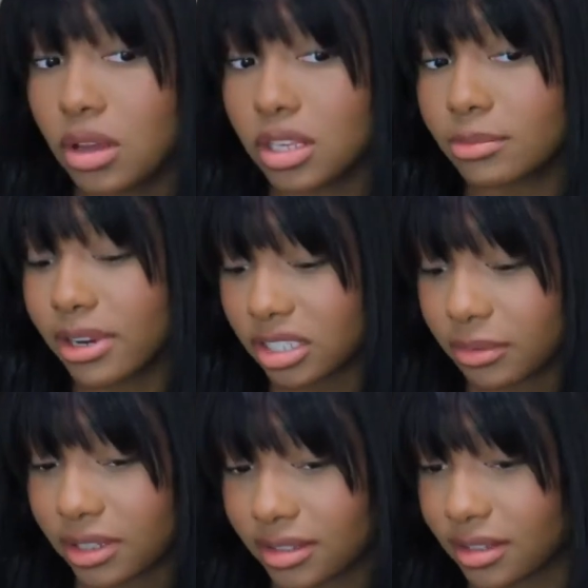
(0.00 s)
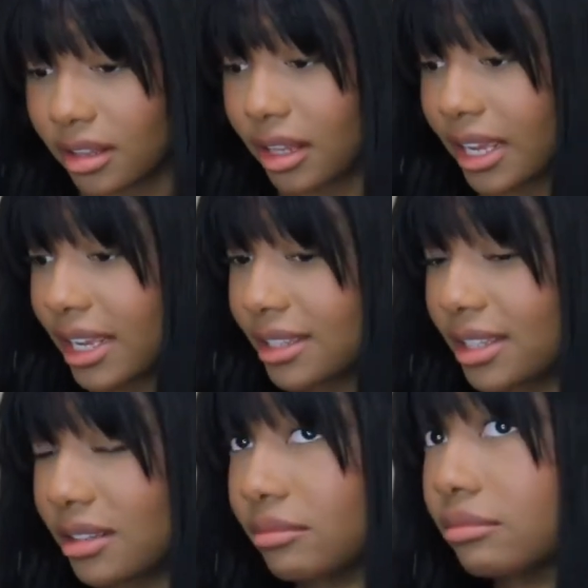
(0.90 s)
Especially when the sunlight hits
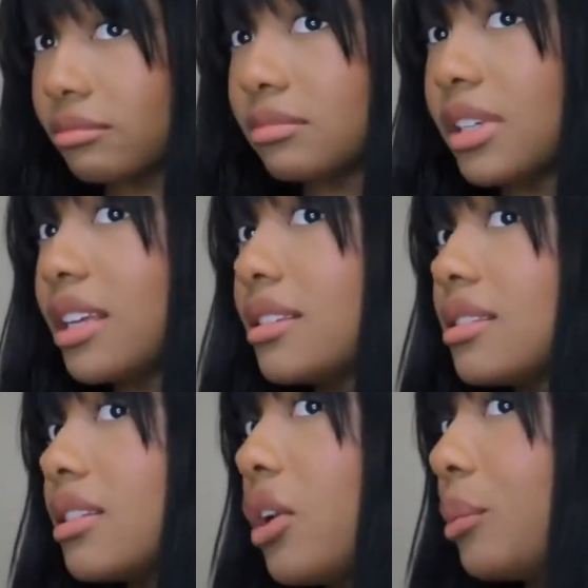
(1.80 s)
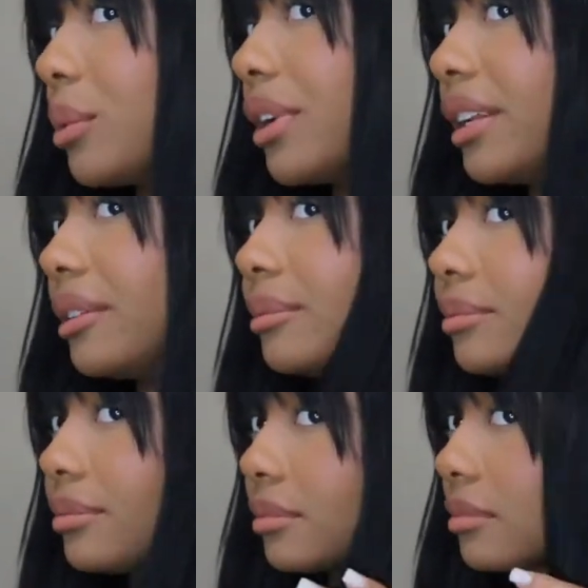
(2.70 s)
it, it's so pretty.
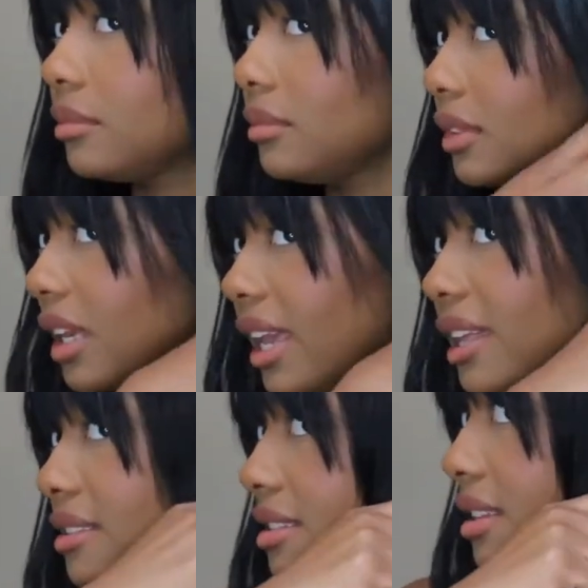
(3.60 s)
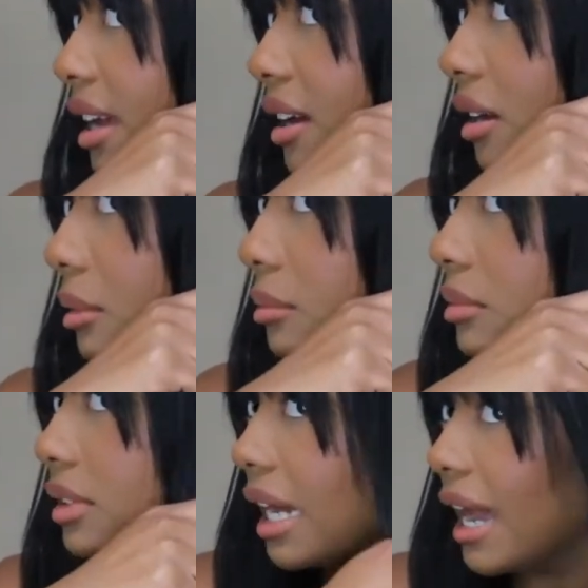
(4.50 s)
And since I
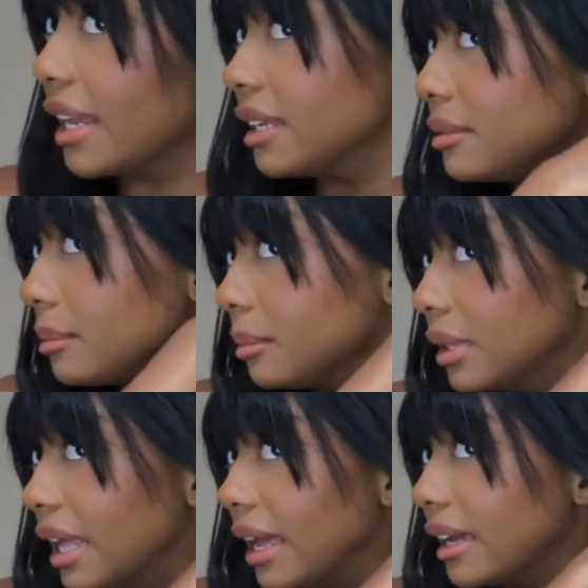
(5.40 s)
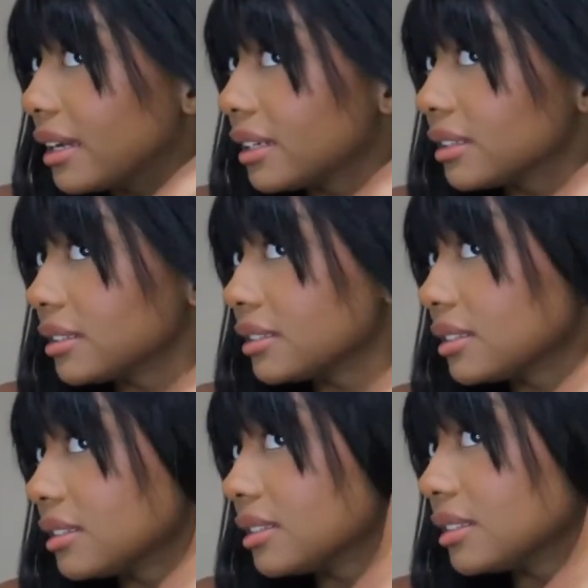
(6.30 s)
dyed it black,
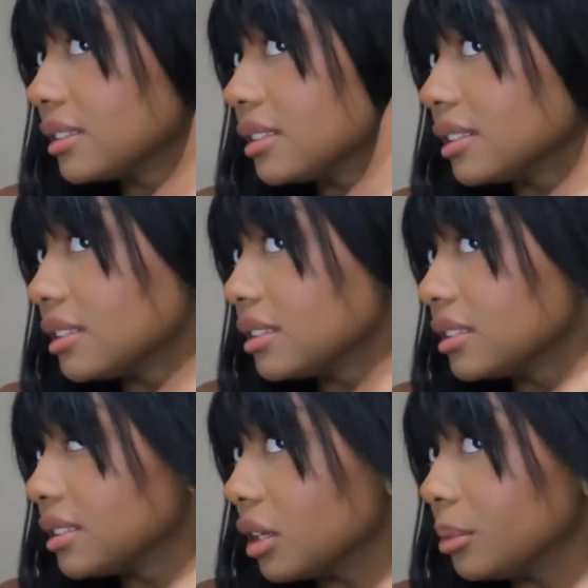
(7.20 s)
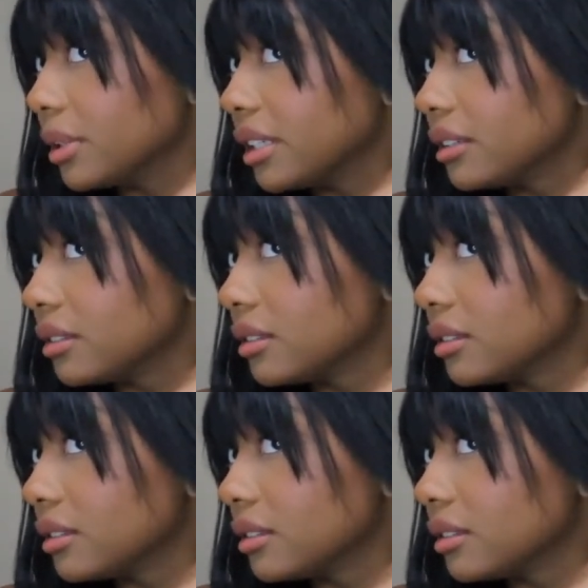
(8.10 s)
so pretty.